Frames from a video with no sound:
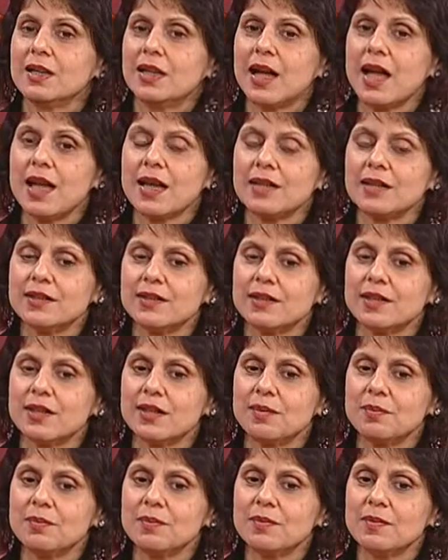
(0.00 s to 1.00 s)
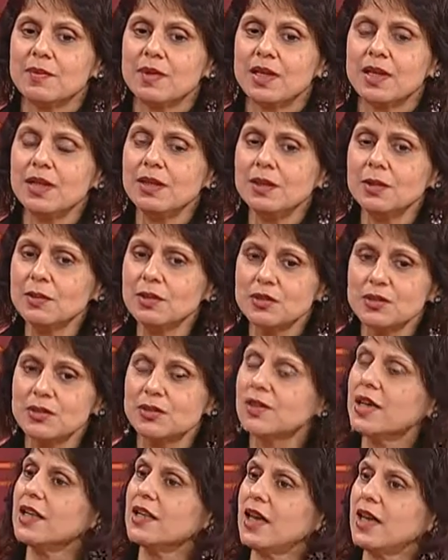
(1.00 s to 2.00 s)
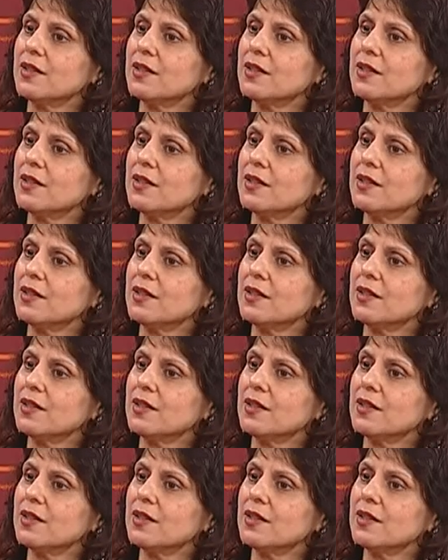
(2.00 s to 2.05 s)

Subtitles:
And it was great.